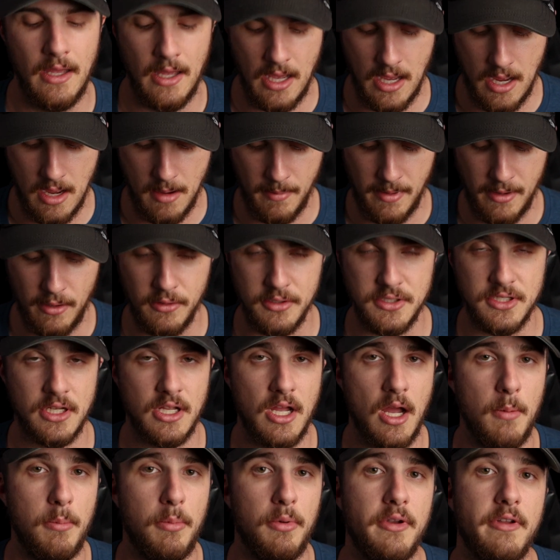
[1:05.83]
I know there's a
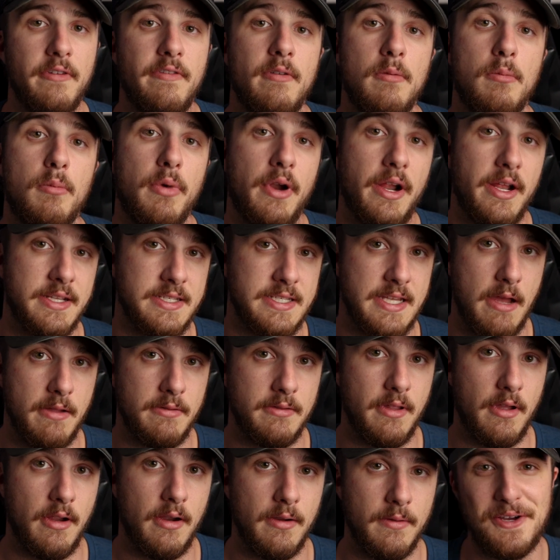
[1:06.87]
couple different brands out there.